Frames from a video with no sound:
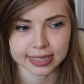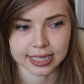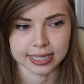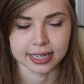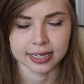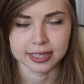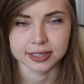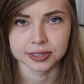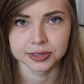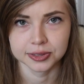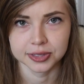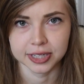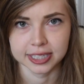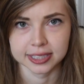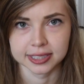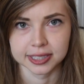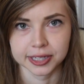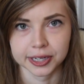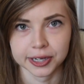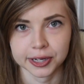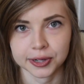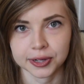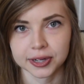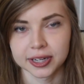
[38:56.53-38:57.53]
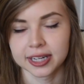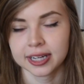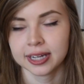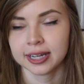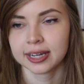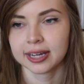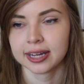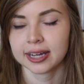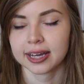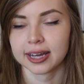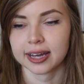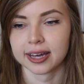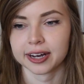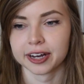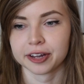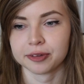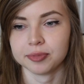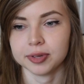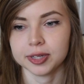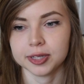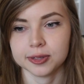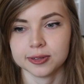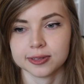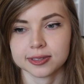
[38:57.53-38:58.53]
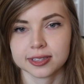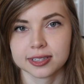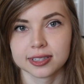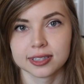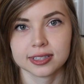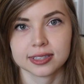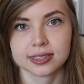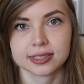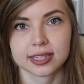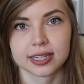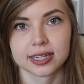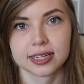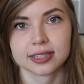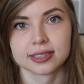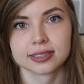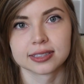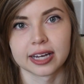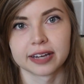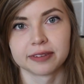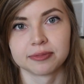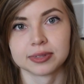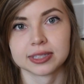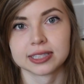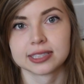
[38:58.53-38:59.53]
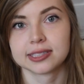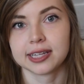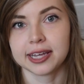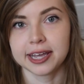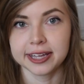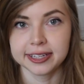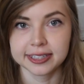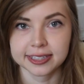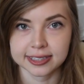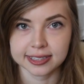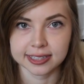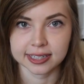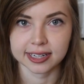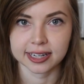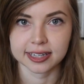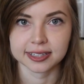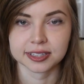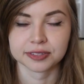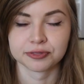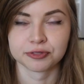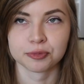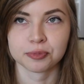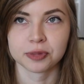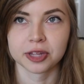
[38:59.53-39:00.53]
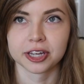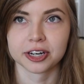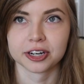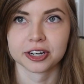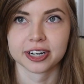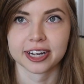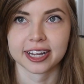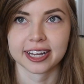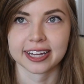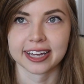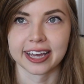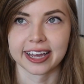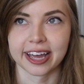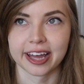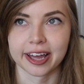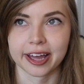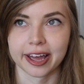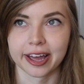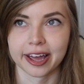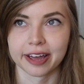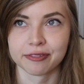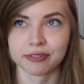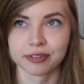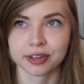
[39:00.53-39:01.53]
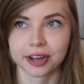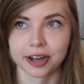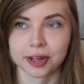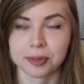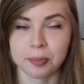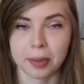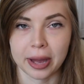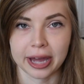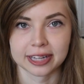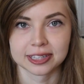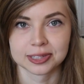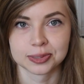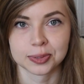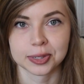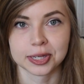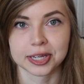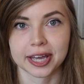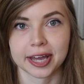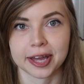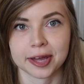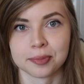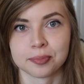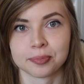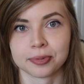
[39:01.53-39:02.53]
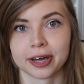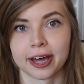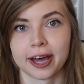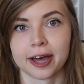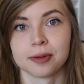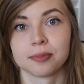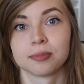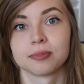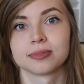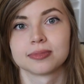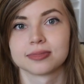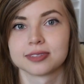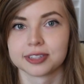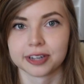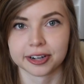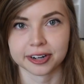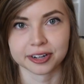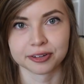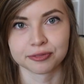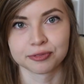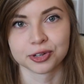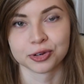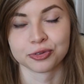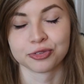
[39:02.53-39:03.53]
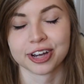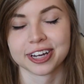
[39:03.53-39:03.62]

like 2 days ago, and I've been using these days. I've been staying disconnected from the internet. I haven't gone back to it yet, but I'm starting to feel